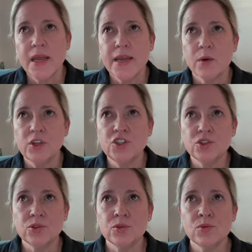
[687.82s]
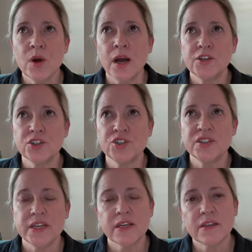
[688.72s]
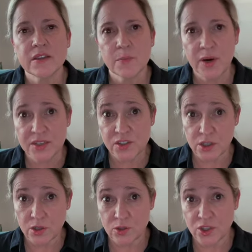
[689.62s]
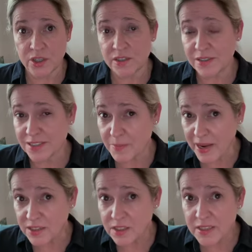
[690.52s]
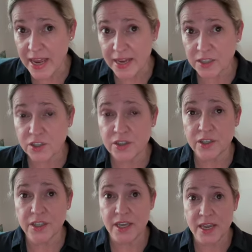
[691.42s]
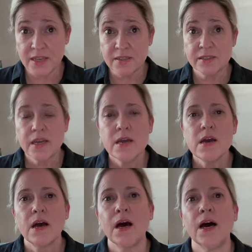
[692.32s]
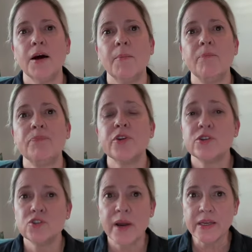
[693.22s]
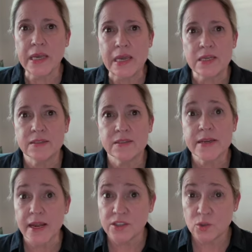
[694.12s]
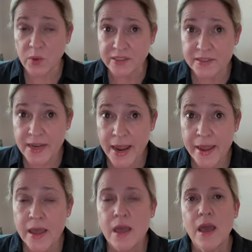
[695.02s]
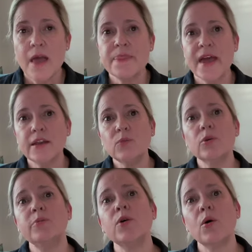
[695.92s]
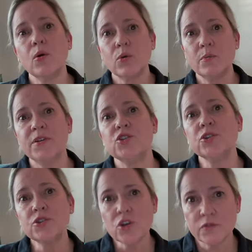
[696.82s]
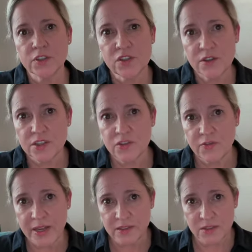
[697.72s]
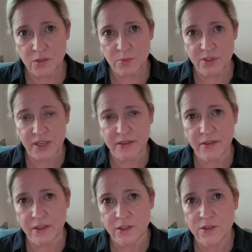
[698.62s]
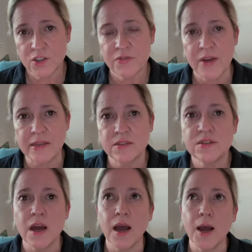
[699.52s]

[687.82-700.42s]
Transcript: Now, we do understand that the prosecution is expected to end their case, their direct case, next Wednesday, and then it will be turned over to the defense to present their defense.